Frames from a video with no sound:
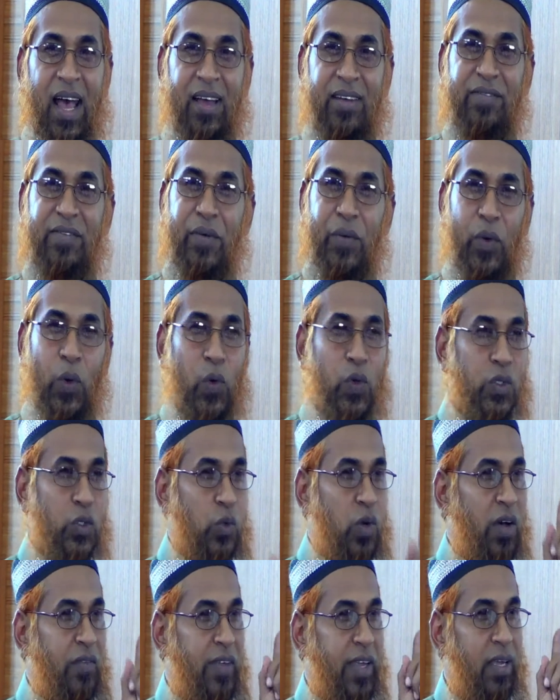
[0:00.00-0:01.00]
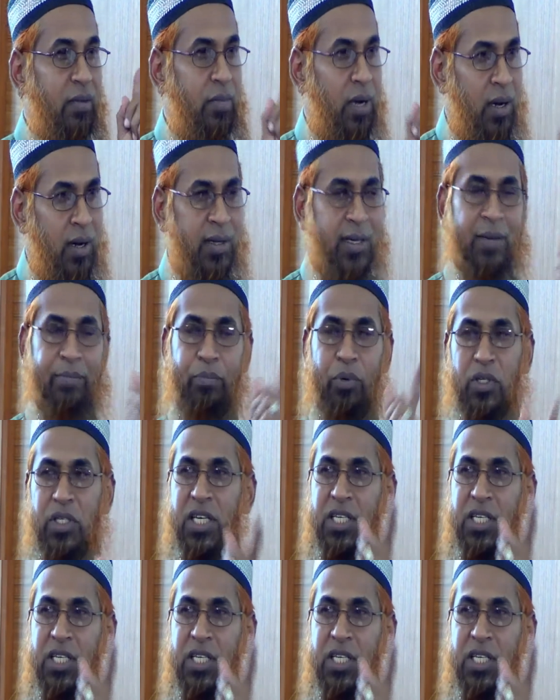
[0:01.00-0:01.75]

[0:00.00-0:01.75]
And for those who have Iman and put